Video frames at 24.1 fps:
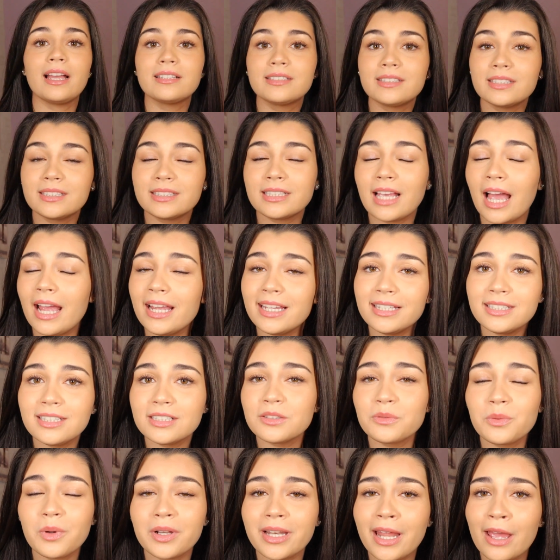as society
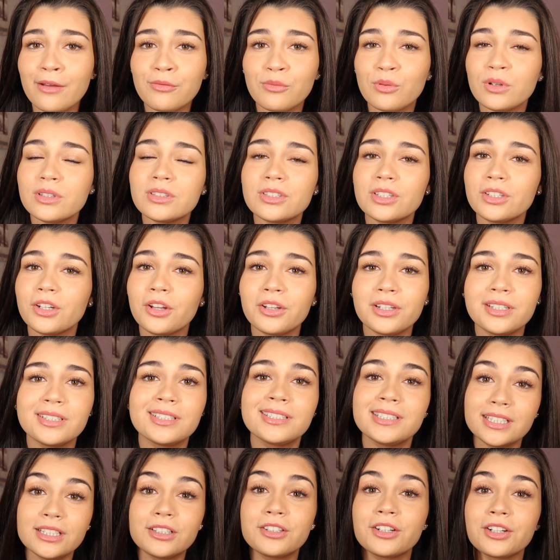doesn't want everyone to know this
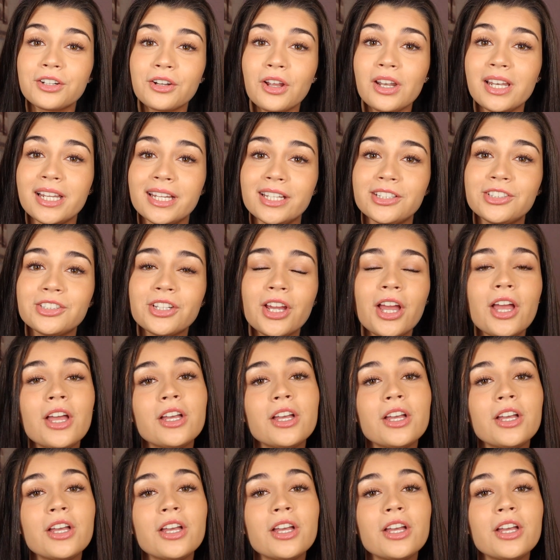secret knowledge.